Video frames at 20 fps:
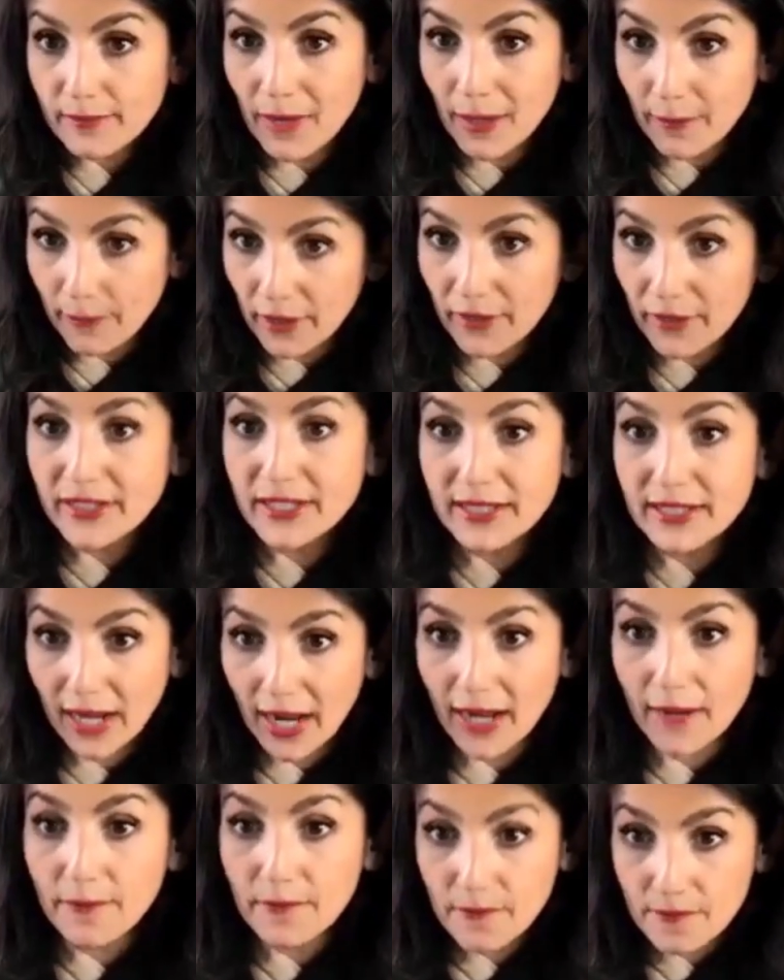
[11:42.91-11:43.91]
My parents
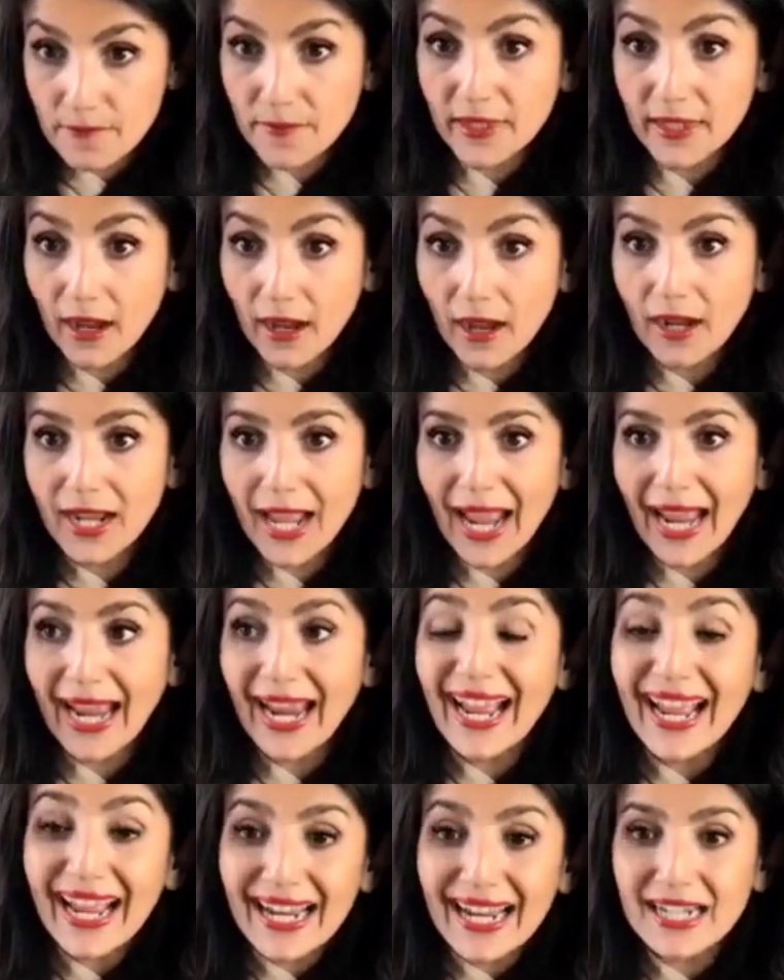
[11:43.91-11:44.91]
died young,
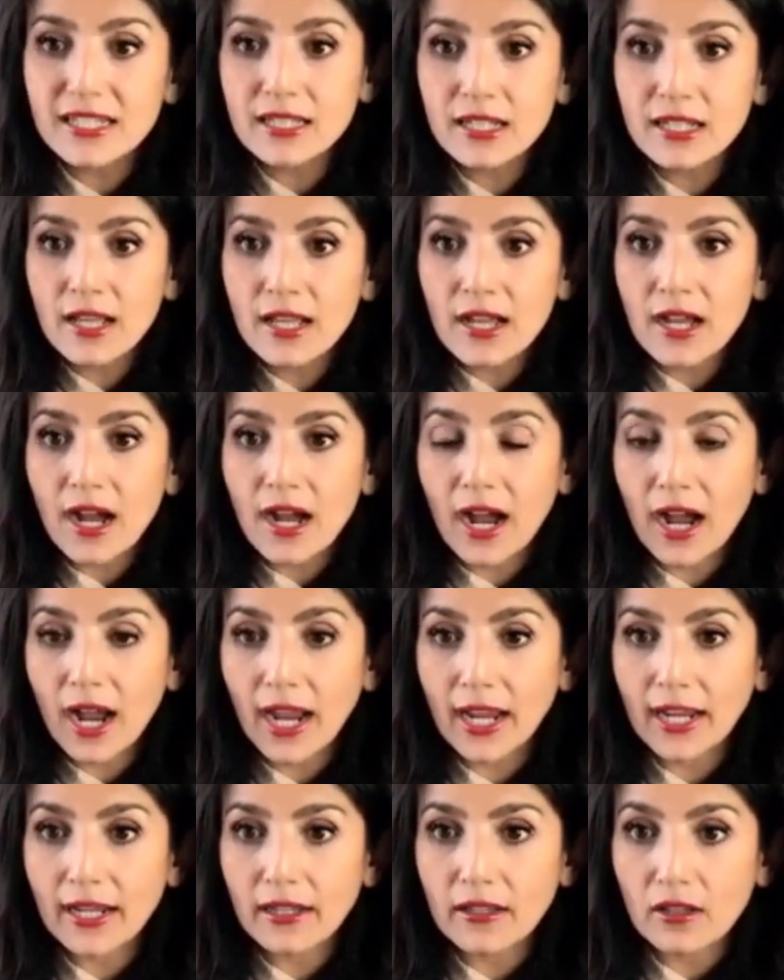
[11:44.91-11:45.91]
and
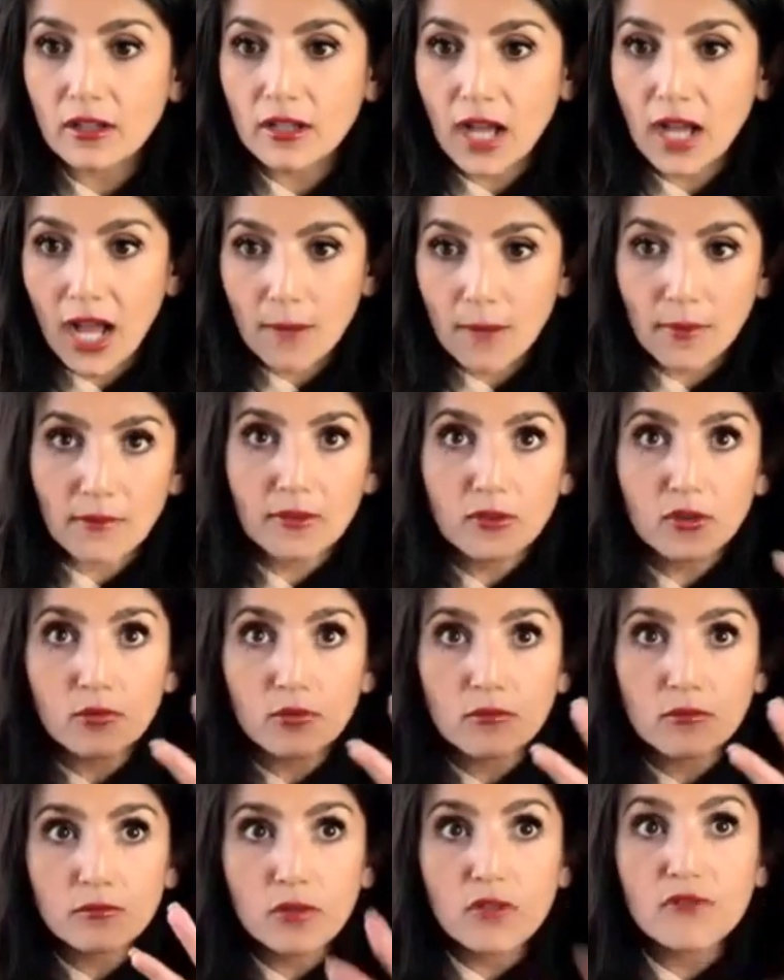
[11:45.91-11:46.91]
I
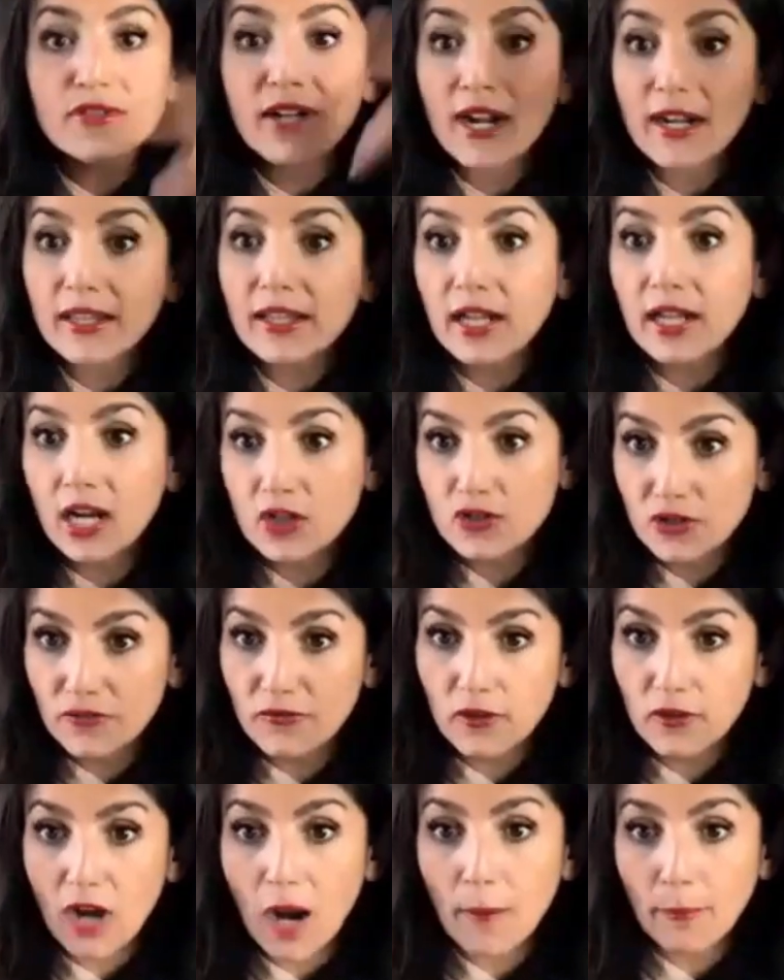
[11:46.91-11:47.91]
moved out of the country
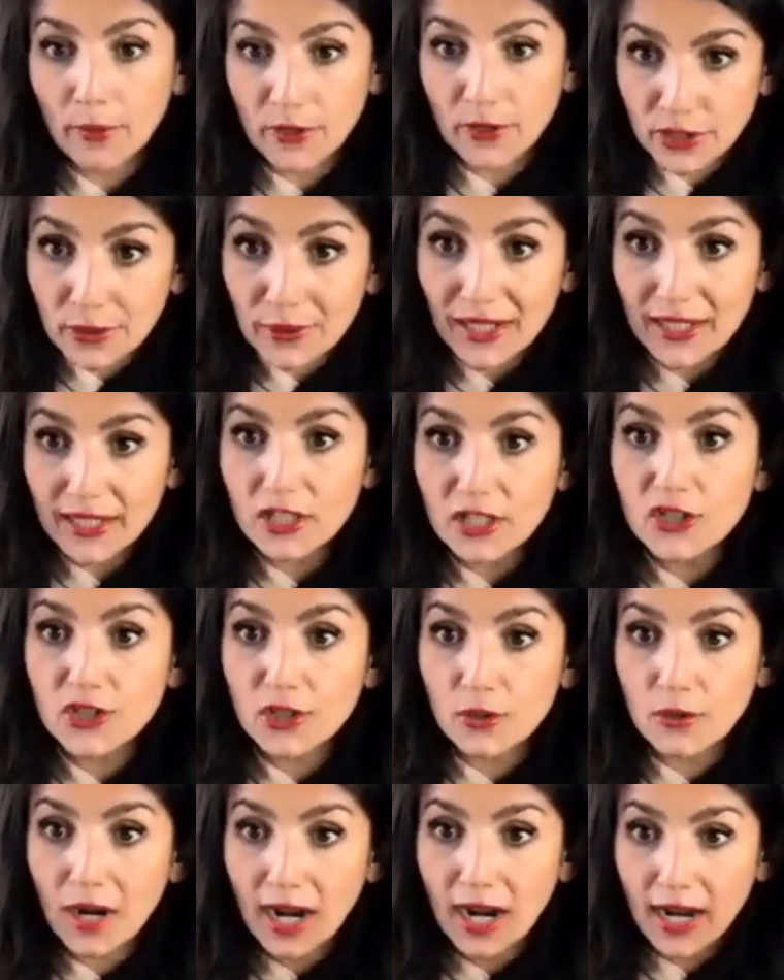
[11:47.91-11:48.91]
for an opportunity.
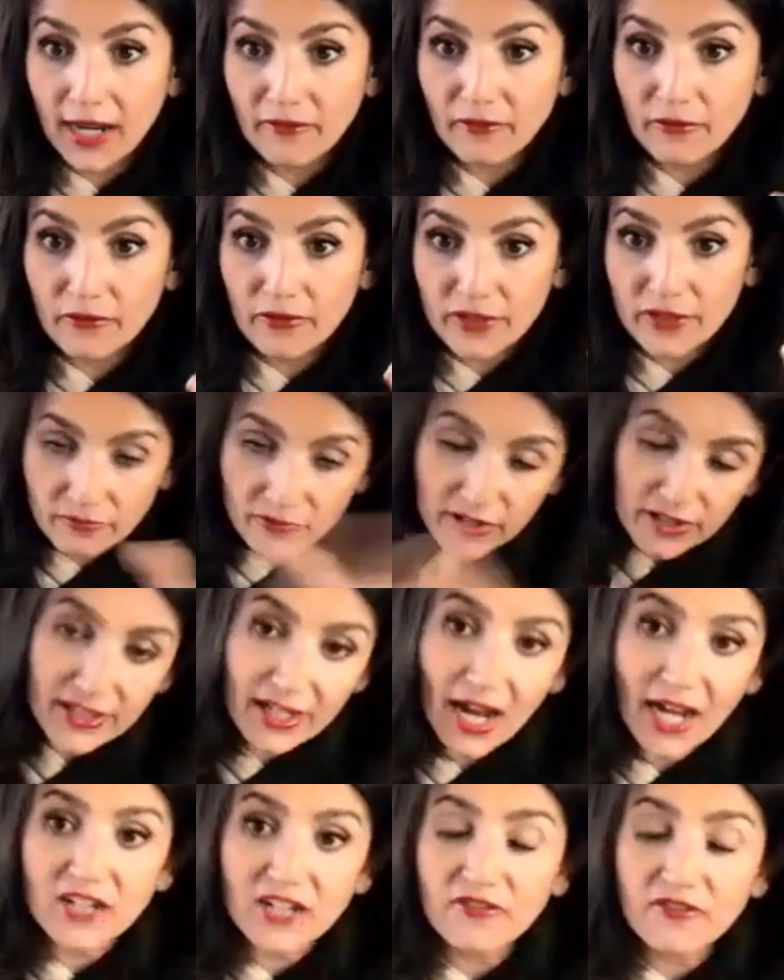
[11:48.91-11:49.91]
So I
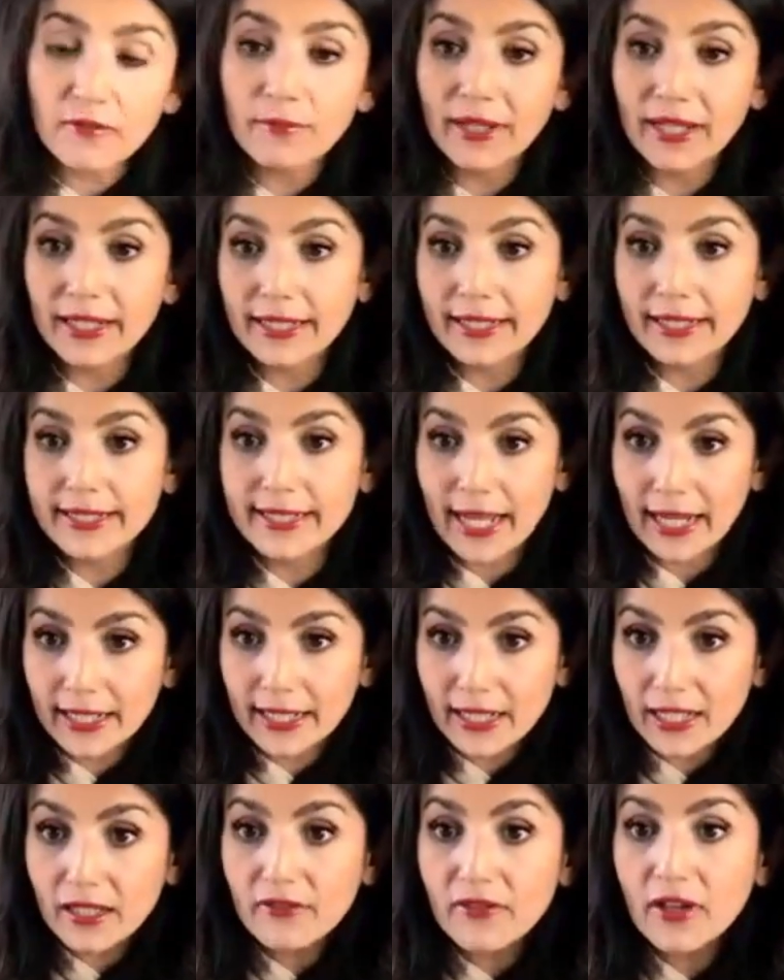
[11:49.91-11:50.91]
resigned from being an
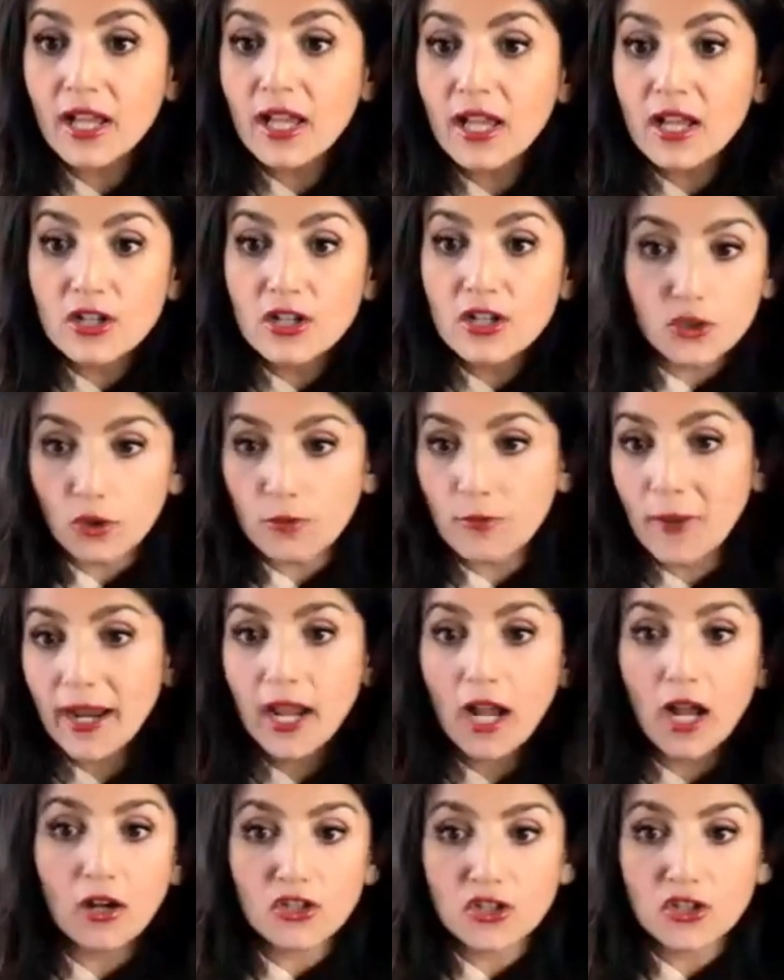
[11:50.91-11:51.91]
executive, sold my
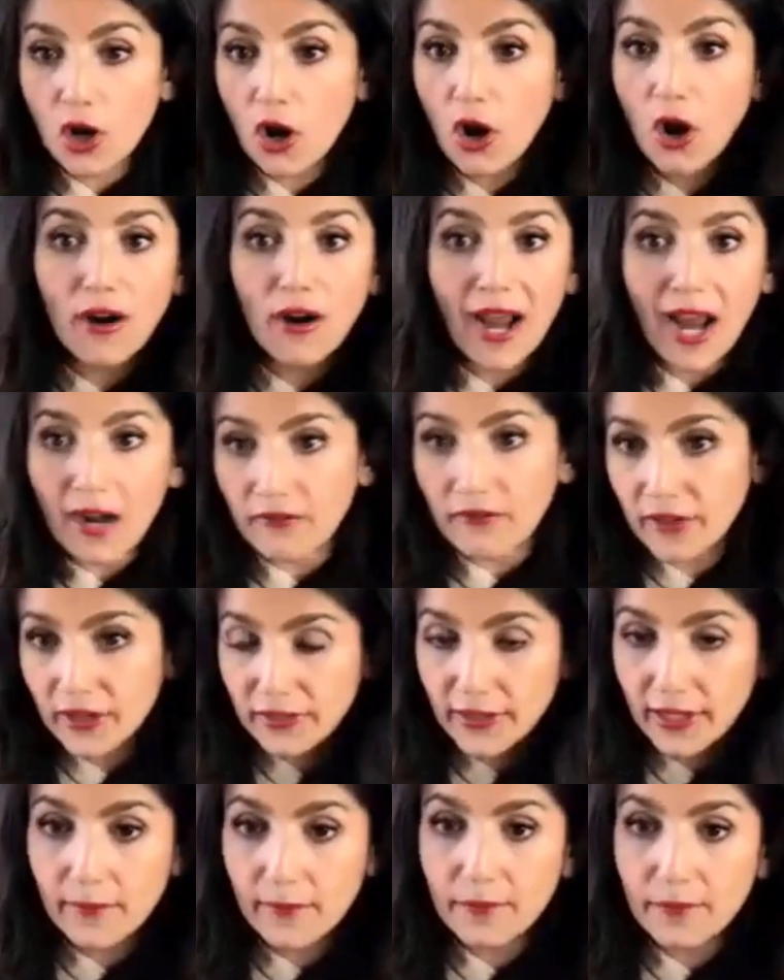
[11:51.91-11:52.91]
house, car,
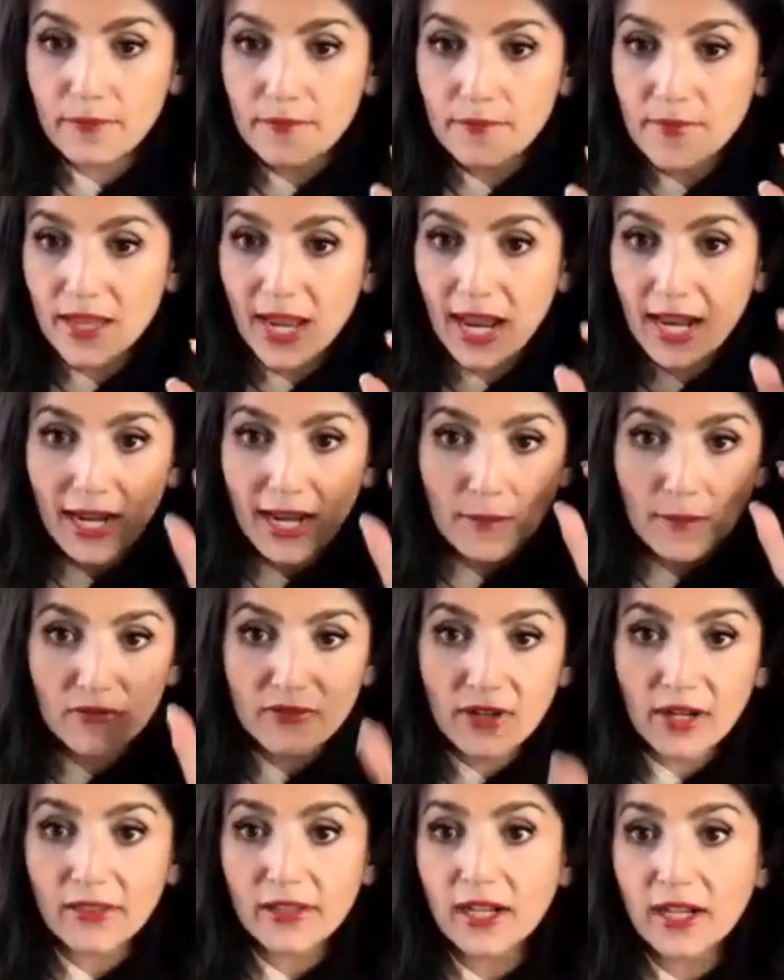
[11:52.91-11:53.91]
everything. And I moved
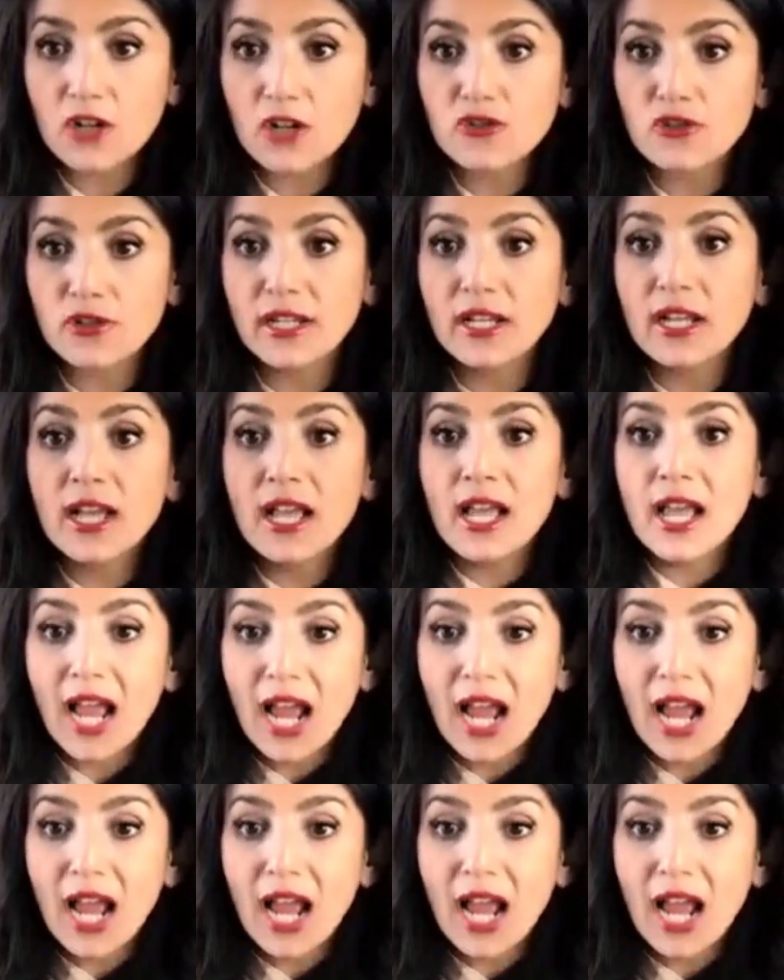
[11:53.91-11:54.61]
out of the country.